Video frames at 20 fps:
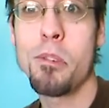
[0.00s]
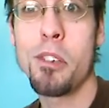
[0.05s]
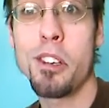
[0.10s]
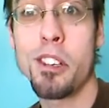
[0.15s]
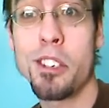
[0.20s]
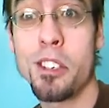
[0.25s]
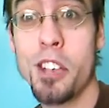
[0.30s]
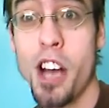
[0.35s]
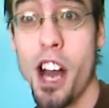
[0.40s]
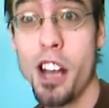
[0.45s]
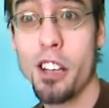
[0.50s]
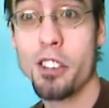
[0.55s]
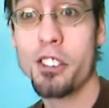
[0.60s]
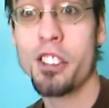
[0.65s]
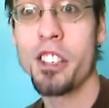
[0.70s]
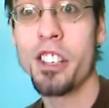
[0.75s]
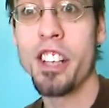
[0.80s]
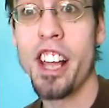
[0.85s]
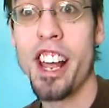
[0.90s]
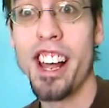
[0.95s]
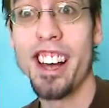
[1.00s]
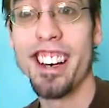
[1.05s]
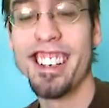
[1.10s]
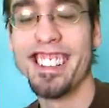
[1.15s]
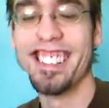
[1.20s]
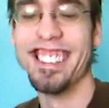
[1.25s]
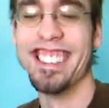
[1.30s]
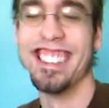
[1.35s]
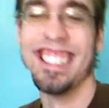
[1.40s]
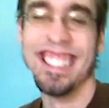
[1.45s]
million in there.